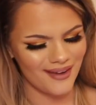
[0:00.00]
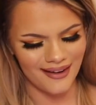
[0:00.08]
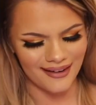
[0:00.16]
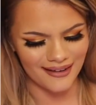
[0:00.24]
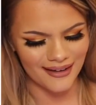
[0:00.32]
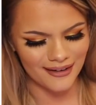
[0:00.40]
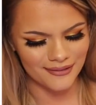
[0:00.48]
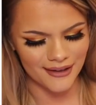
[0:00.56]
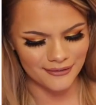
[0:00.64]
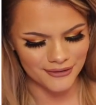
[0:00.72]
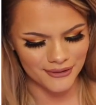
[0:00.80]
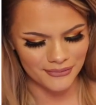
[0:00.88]
I love
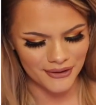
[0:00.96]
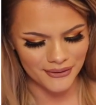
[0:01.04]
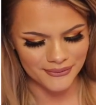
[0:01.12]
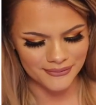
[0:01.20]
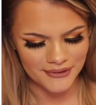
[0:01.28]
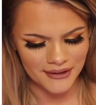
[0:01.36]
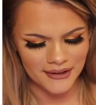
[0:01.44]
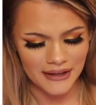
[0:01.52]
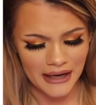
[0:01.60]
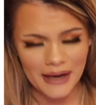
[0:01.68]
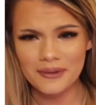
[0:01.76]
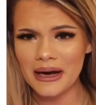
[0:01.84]
that from you.
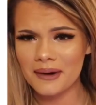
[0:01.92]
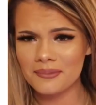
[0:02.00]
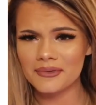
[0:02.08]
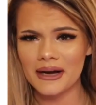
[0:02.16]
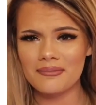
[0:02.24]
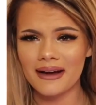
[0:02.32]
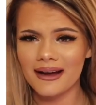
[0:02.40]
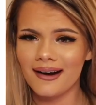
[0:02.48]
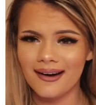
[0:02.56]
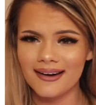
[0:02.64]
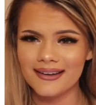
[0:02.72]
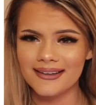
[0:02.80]
I'm my
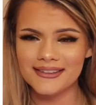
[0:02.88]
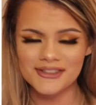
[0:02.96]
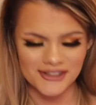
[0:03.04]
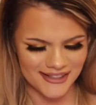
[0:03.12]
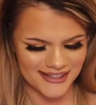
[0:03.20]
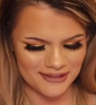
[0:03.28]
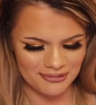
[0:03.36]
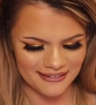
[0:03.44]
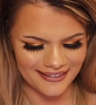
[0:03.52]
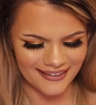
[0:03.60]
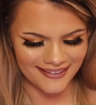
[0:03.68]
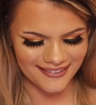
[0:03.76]
heart just to be
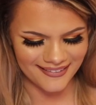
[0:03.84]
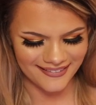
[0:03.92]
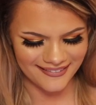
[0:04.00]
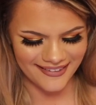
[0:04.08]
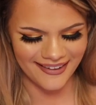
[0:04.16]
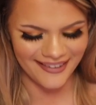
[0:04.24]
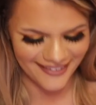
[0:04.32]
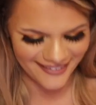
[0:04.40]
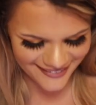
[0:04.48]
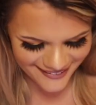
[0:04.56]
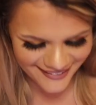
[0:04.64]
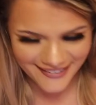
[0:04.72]
like,
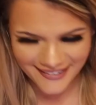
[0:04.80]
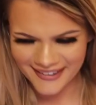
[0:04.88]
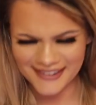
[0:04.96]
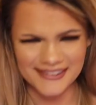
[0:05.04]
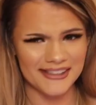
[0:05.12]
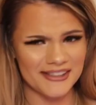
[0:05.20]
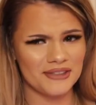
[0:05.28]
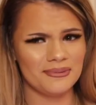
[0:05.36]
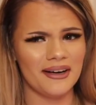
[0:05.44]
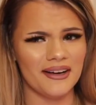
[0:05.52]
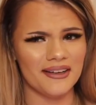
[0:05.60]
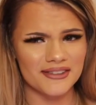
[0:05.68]
is that too
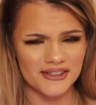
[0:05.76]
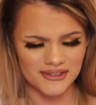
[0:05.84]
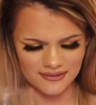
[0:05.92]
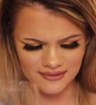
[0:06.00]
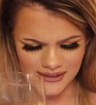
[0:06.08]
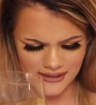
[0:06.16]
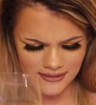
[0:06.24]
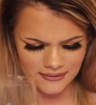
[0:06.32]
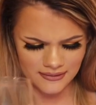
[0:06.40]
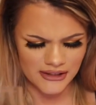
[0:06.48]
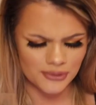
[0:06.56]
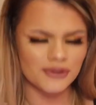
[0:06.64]
much?
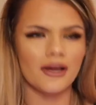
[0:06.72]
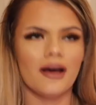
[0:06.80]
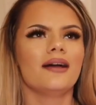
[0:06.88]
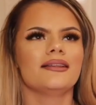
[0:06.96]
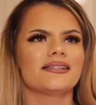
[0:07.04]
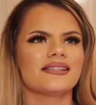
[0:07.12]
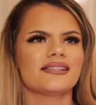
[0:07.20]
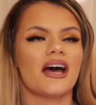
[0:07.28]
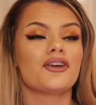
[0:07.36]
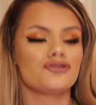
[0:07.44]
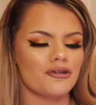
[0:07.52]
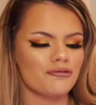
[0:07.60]
This is
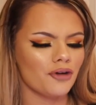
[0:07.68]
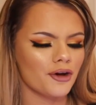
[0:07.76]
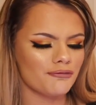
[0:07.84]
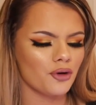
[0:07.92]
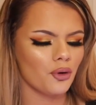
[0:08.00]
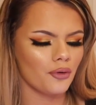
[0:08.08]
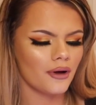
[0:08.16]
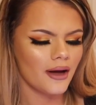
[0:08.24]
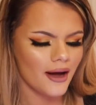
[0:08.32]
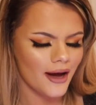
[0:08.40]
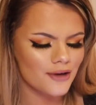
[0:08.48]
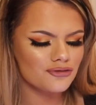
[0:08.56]

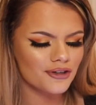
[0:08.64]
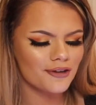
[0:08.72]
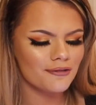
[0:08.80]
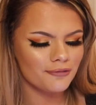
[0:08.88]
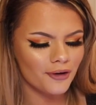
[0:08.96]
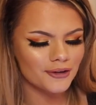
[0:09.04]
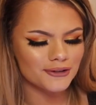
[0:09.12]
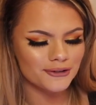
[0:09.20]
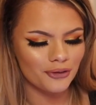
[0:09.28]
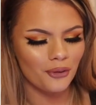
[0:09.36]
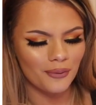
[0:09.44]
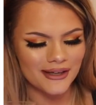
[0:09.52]

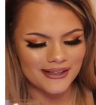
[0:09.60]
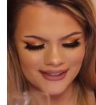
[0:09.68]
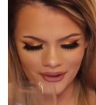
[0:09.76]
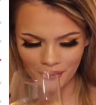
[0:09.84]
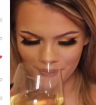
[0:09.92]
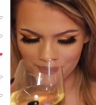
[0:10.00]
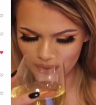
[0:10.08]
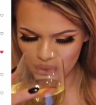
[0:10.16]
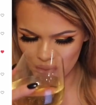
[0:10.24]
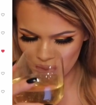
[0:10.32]
144 weeks ago.